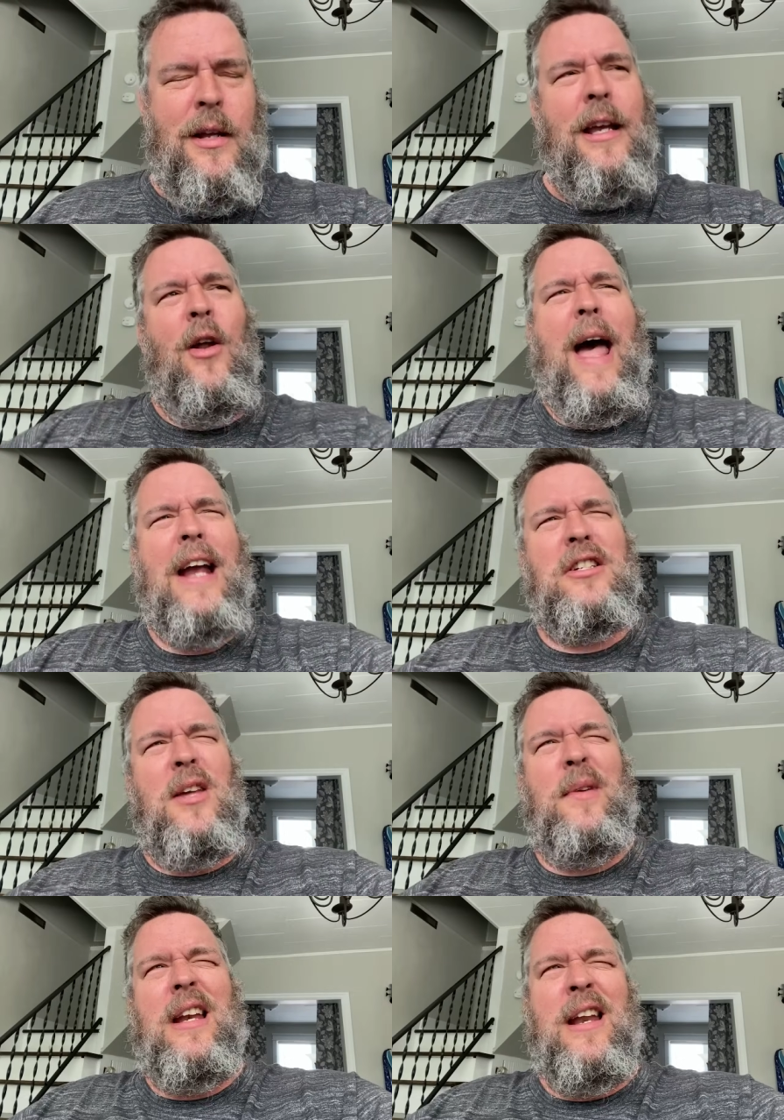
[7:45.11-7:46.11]
you know,
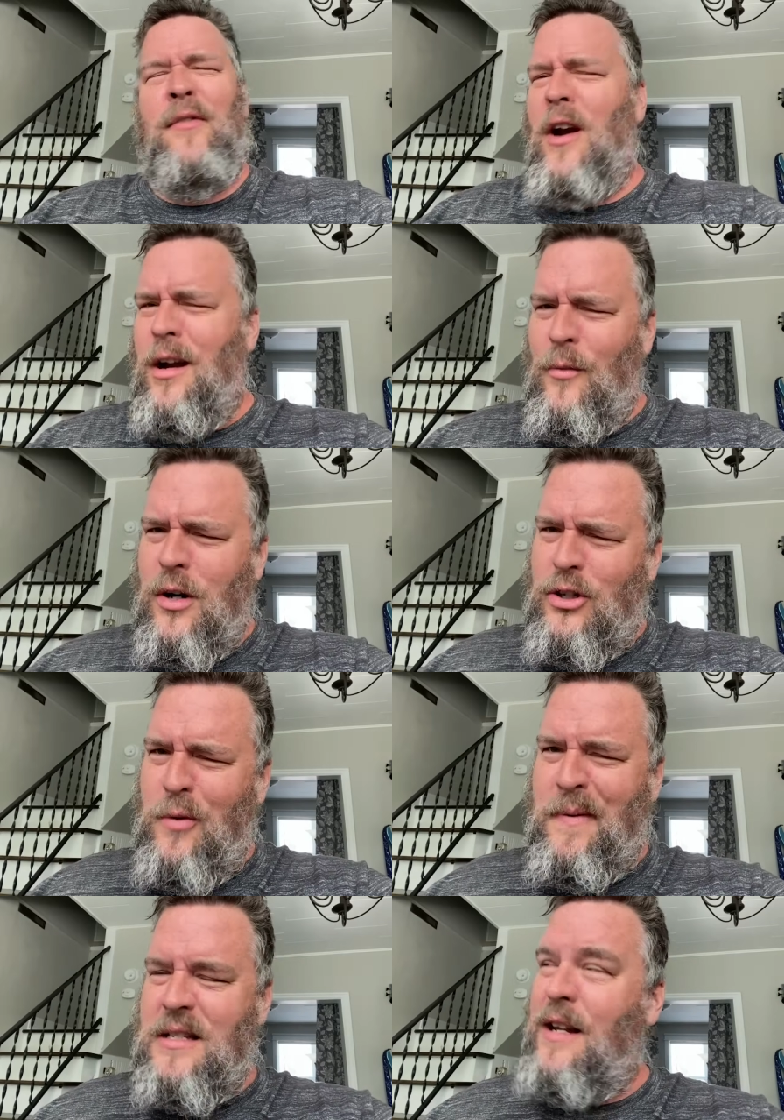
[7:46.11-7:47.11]
actually, we didn't even, we're
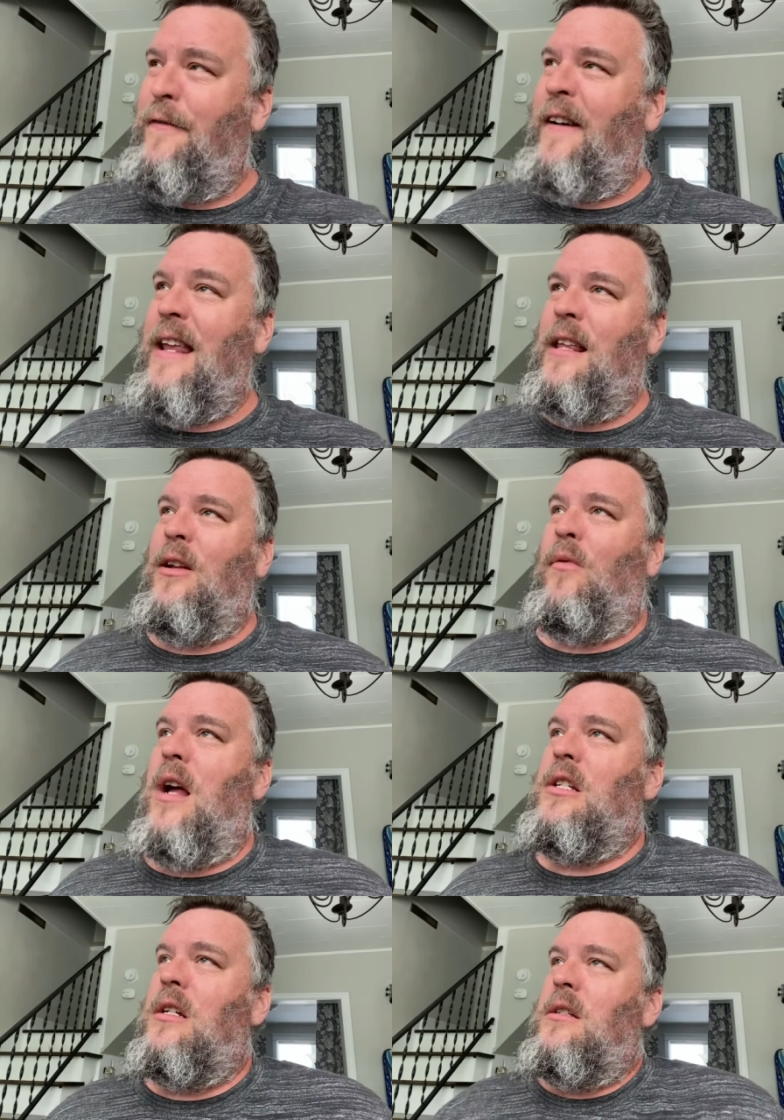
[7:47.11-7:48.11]
too busy fighting the
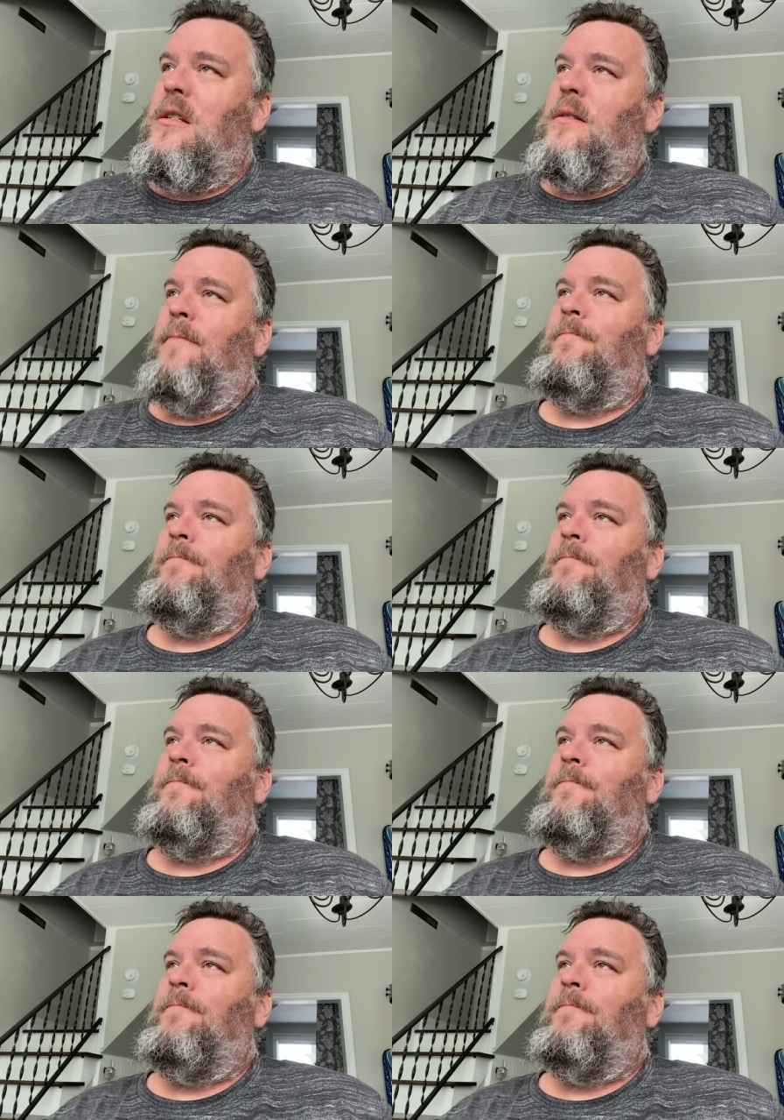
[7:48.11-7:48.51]
Russians.